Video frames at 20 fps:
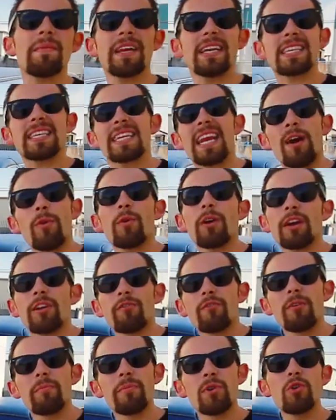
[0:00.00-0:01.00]
minutes and now we're
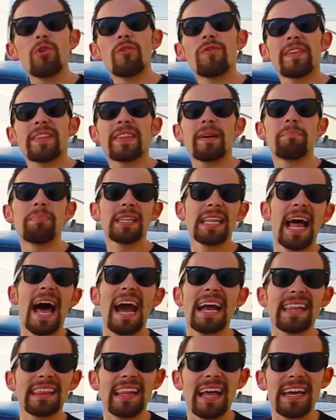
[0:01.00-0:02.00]
gonna remove the
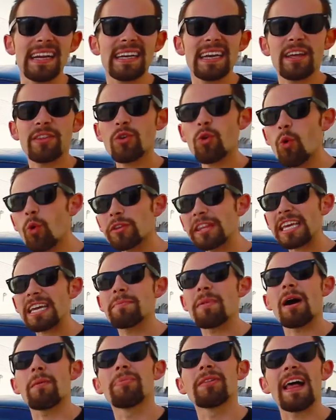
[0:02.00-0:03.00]
black light. Now the cool
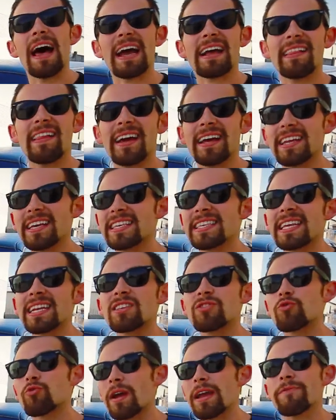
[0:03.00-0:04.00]
thing about black light is that
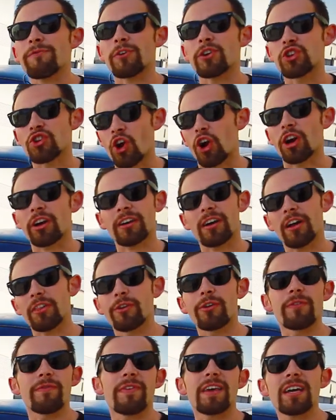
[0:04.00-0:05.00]
it's great for dark
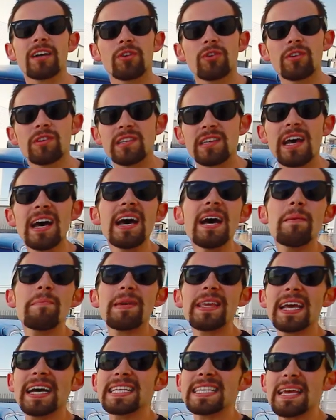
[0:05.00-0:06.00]
colored vehicles
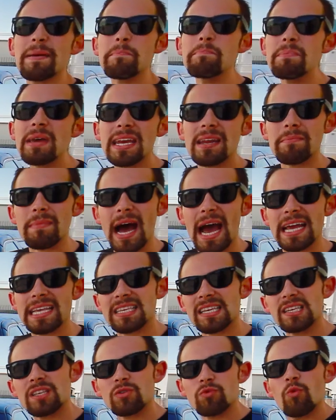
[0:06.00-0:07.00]
because it
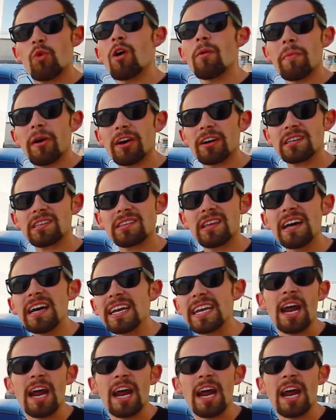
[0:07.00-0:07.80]
minimizes swirl marks.